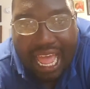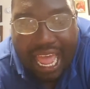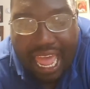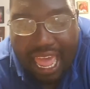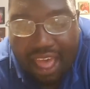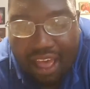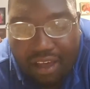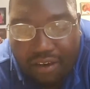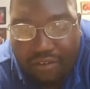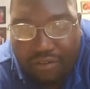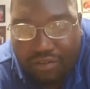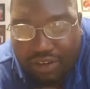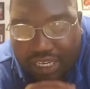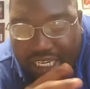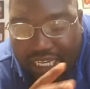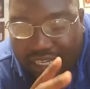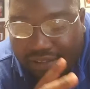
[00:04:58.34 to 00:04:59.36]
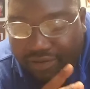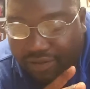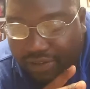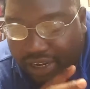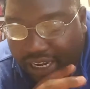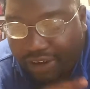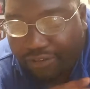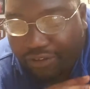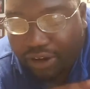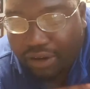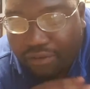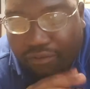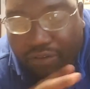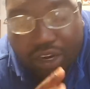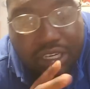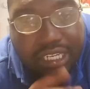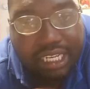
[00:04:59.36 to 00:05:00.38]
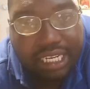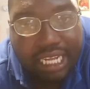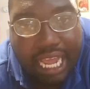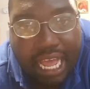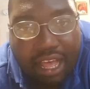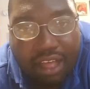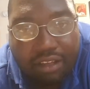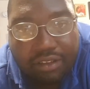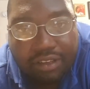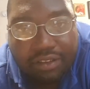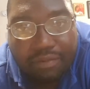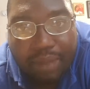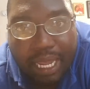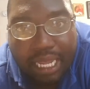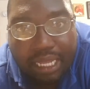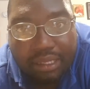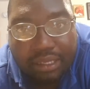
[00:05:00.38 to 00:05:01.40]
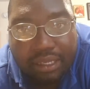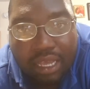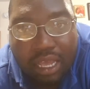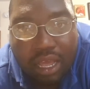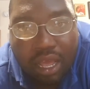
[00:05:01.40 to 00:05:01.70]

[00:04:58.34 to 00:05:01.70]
have different versatiles of baits.